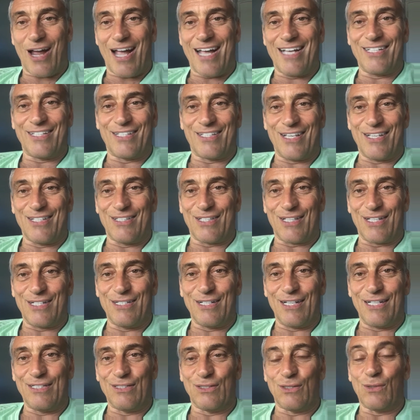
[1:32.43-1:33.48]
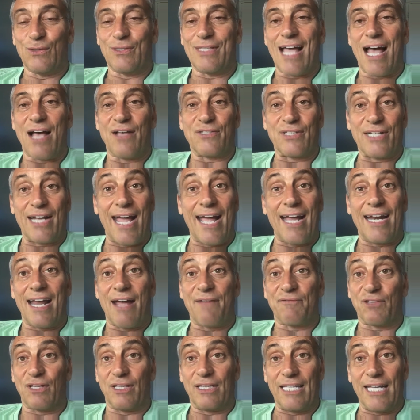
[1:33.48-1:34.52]
crisis in, in 2008,
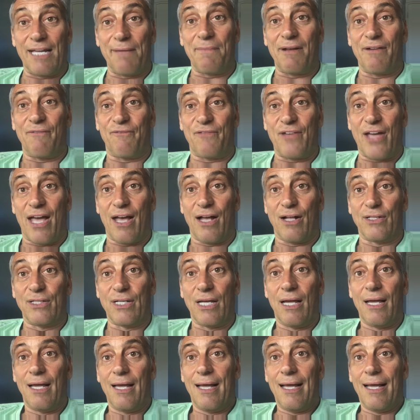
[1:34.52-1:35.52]
after Lehman failed,